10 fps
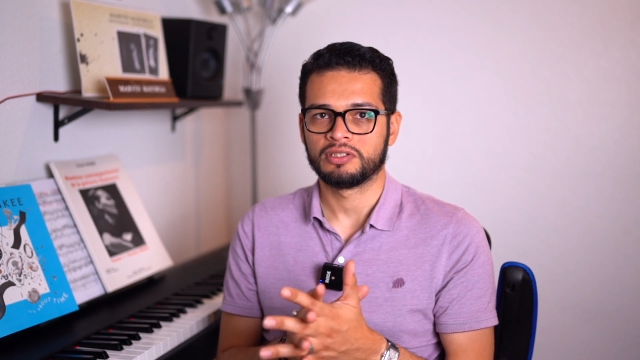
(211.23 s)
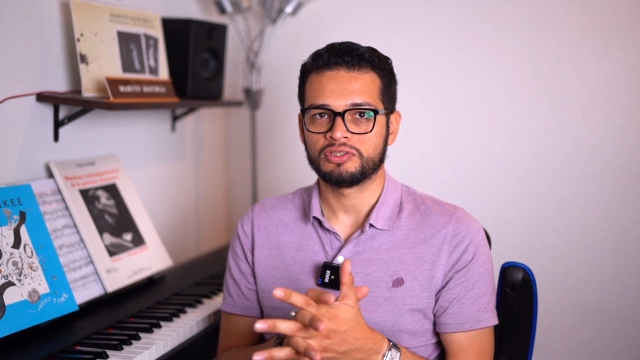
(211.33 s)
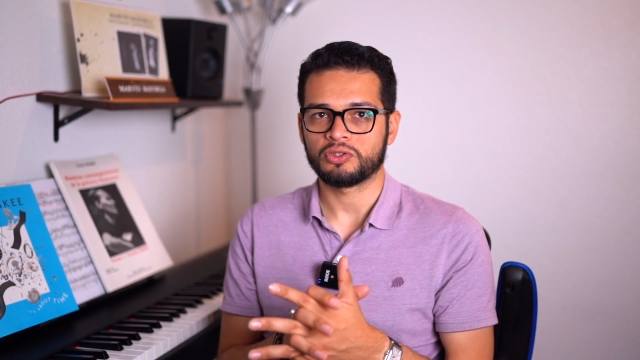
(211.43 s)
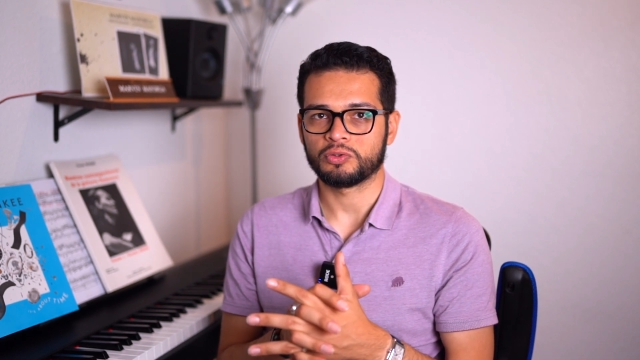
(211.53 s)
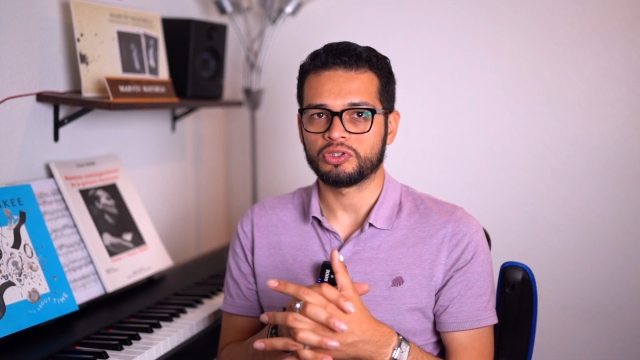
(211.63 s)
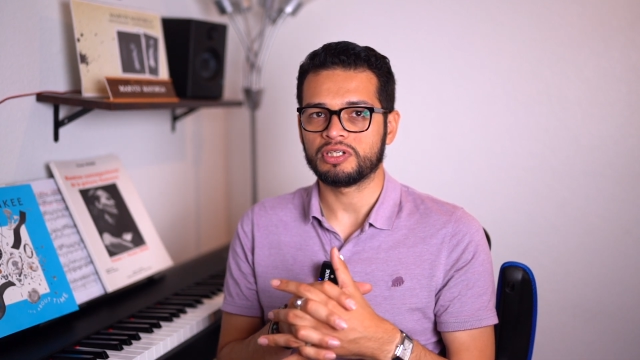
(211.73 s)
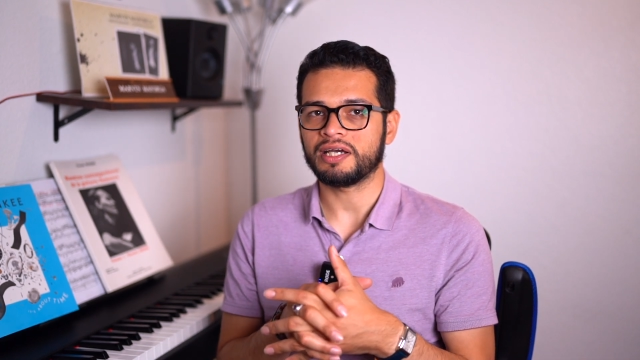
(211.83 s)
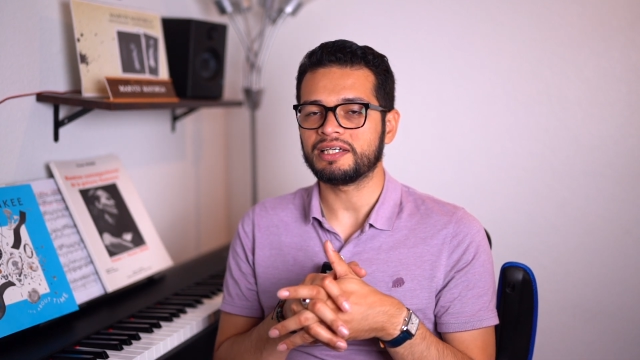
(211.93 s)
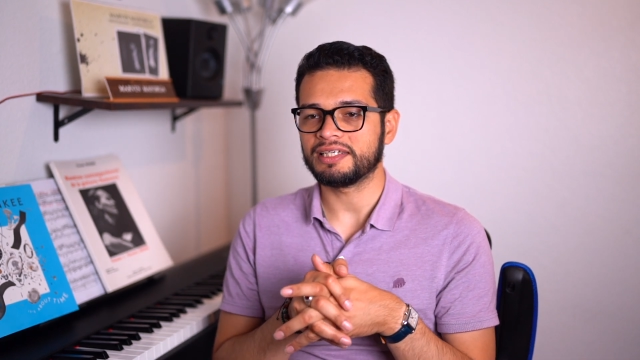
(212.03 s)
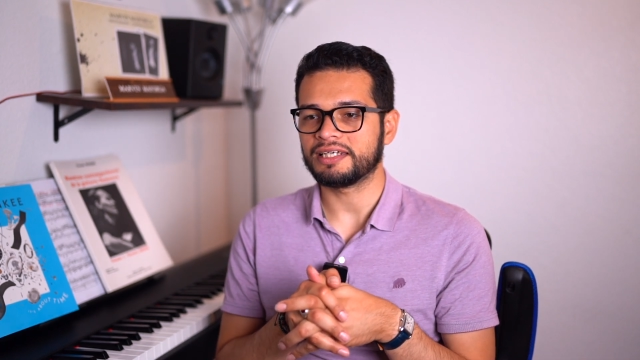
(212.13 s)
so you're
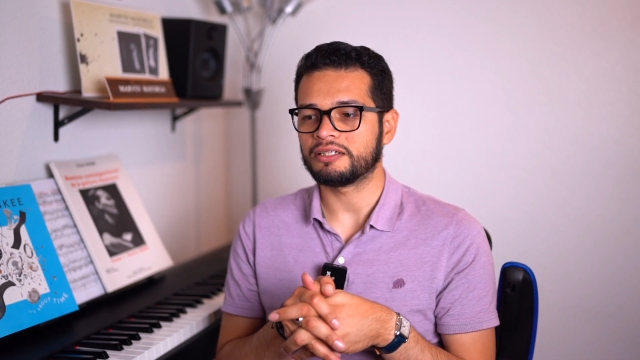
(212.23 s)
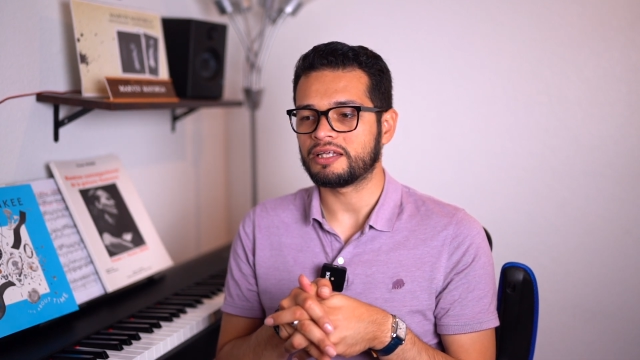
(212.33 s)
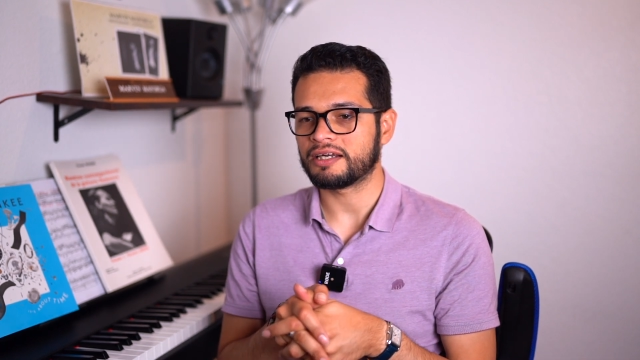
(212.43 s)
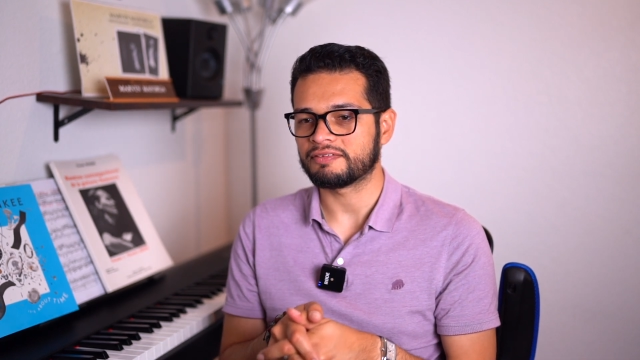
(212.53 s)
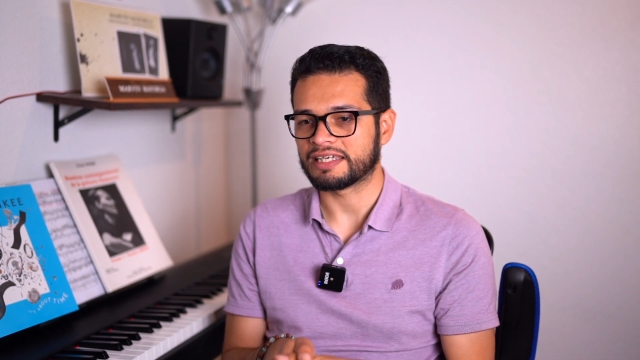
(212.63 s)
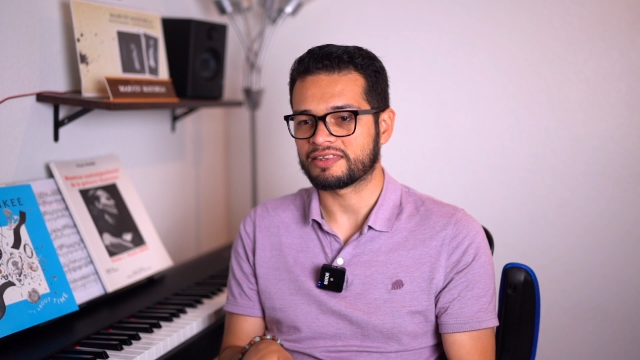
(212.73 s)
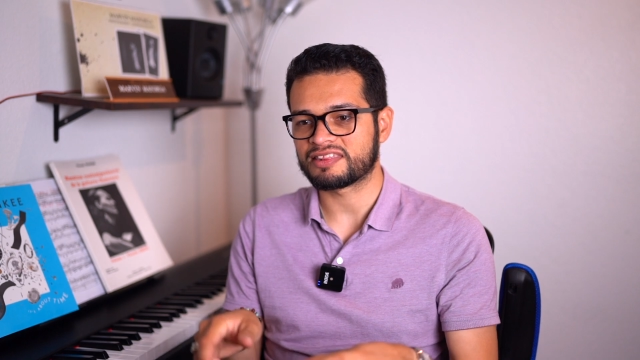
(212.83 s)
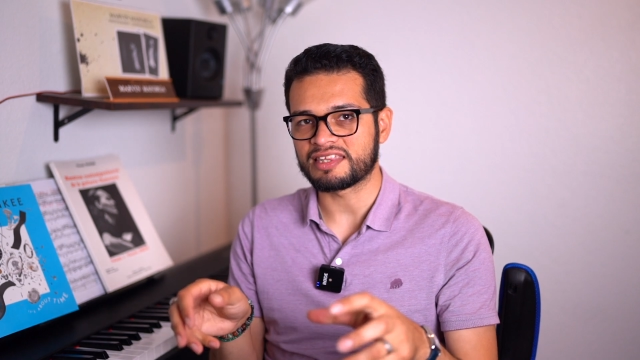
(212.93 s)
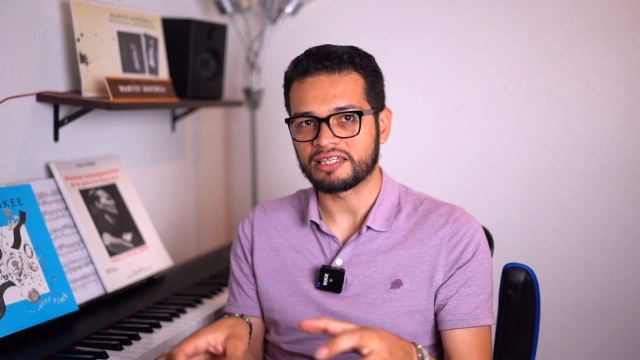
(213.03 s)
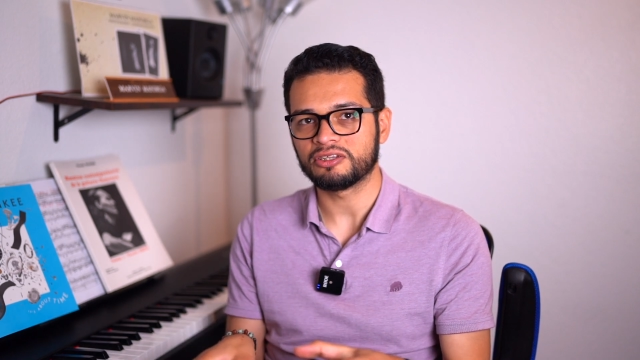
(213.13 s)
not going to get a lot of like
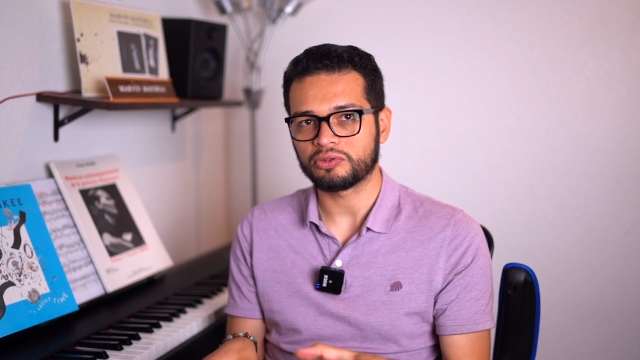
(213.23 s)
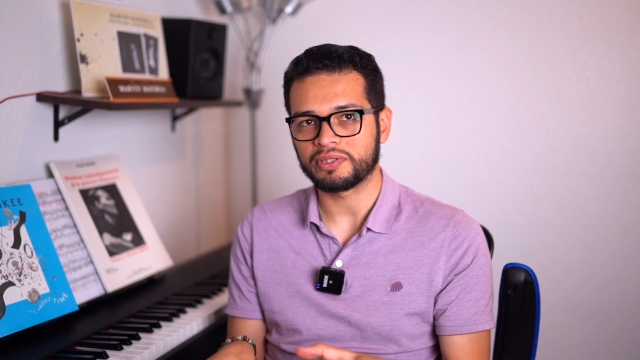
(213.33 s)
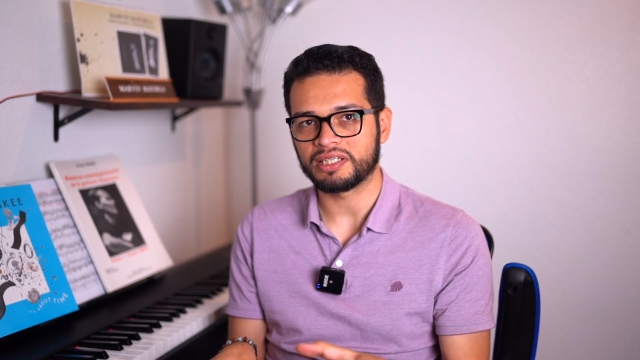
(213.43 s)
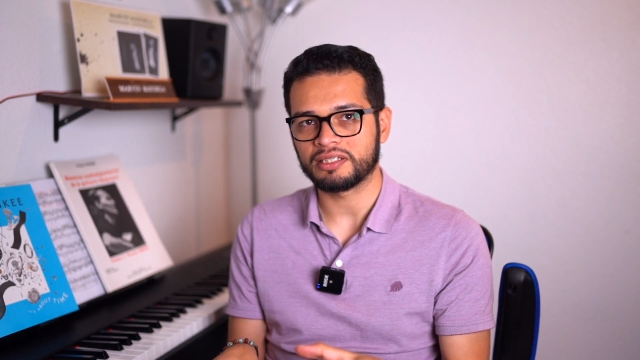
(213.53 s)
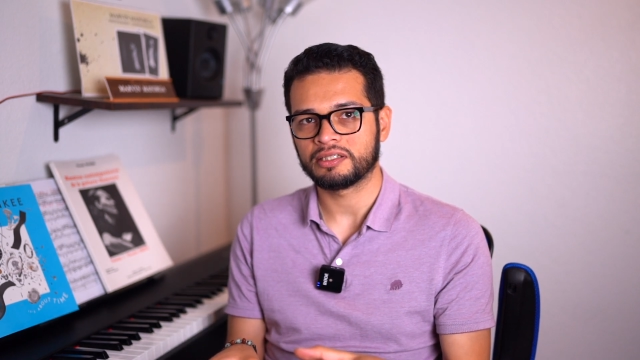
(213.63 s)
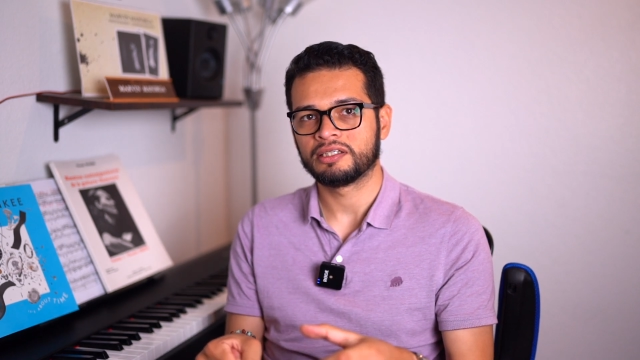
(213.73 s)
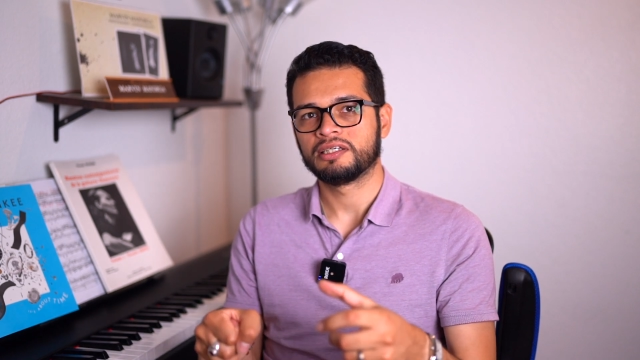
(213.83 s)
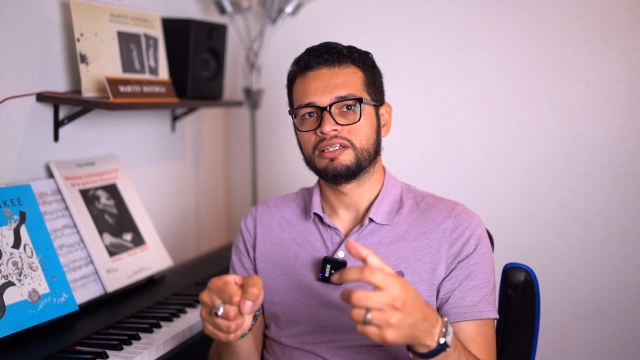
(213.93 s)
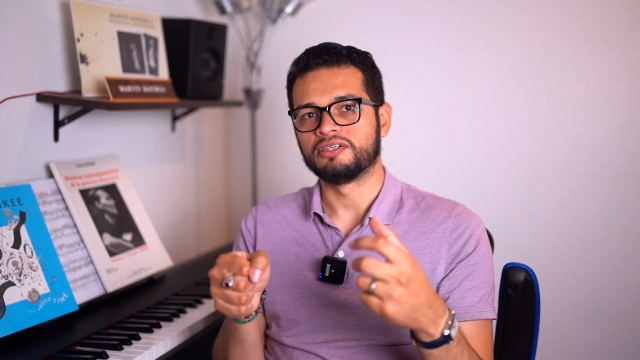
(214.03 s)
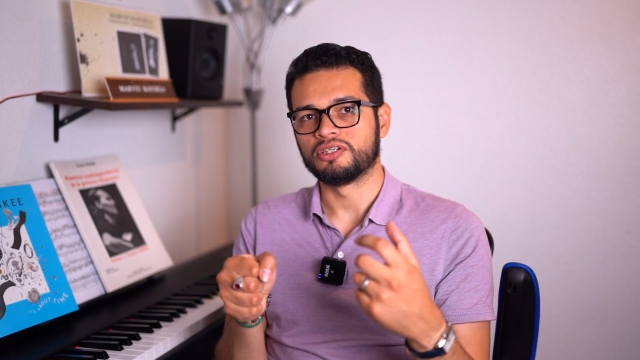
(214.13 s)
thundering
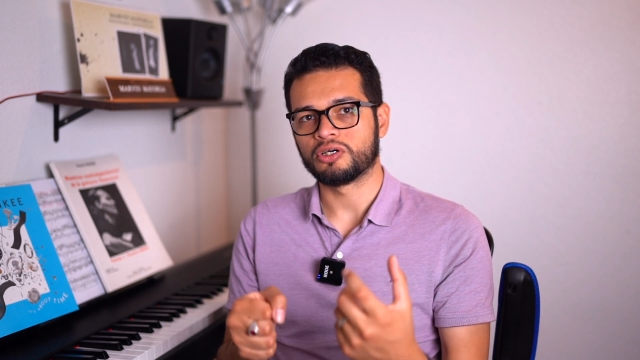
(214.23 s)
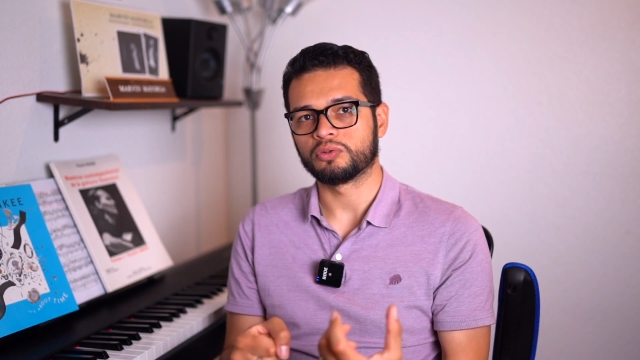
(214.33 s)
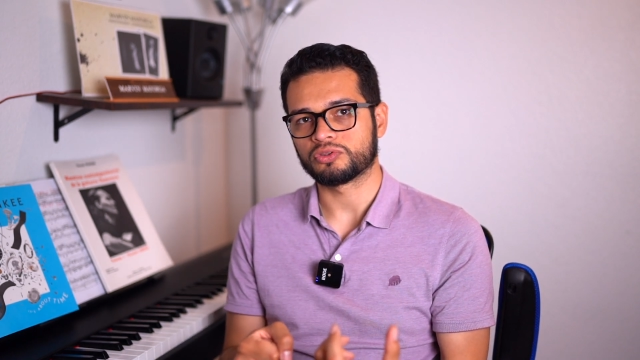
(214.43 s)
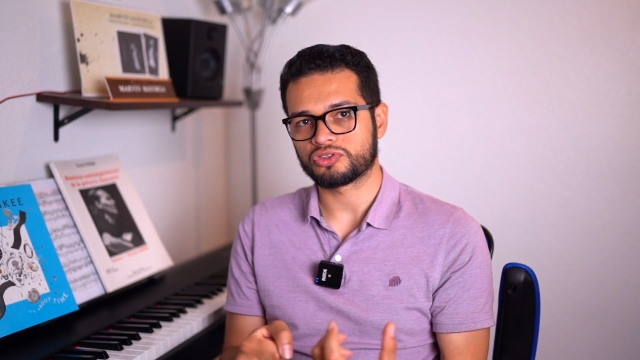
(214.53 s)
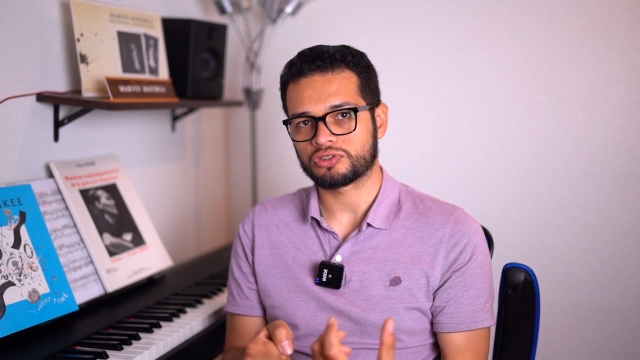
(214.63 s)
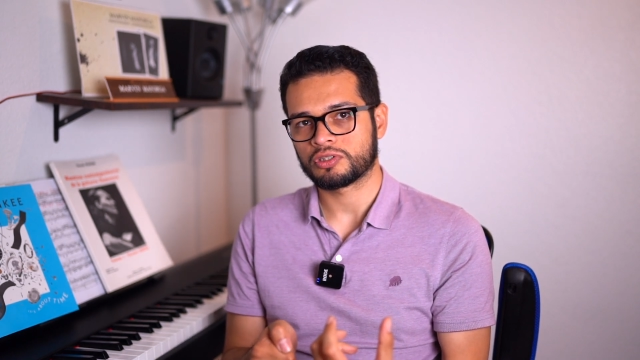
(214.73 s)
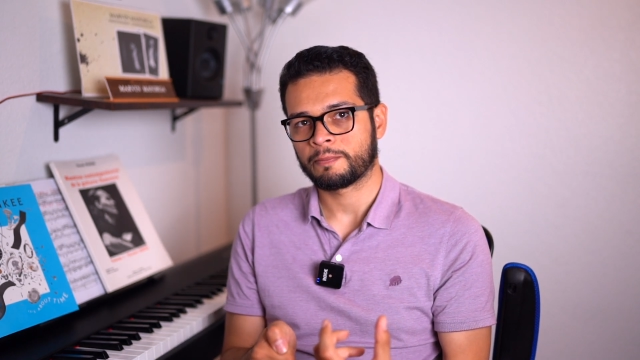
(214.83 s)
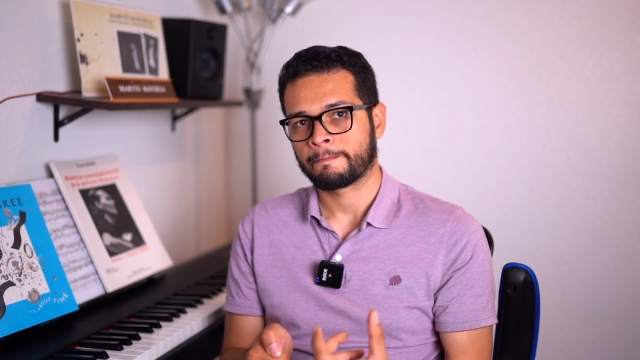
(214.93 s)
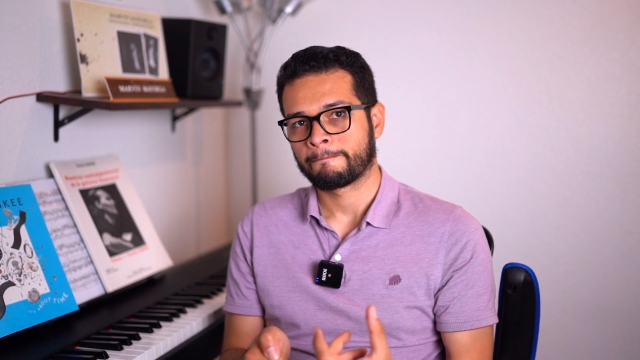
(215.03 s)
notes.